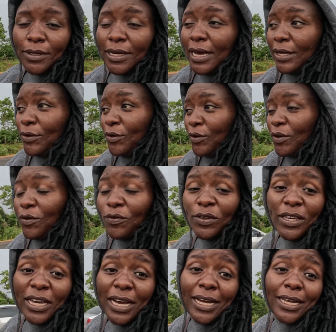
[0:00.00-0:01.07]
I don't know if
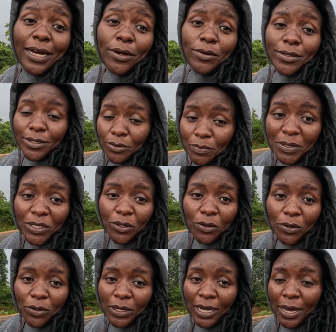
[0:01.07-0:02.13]
he allows to be shown
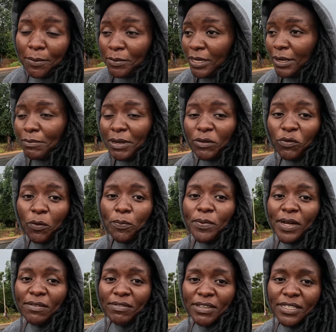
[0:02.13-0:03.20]
on camera, but for
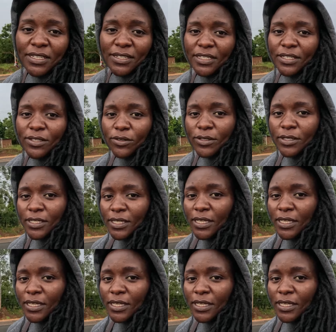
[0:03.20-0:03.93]
privacy reasons,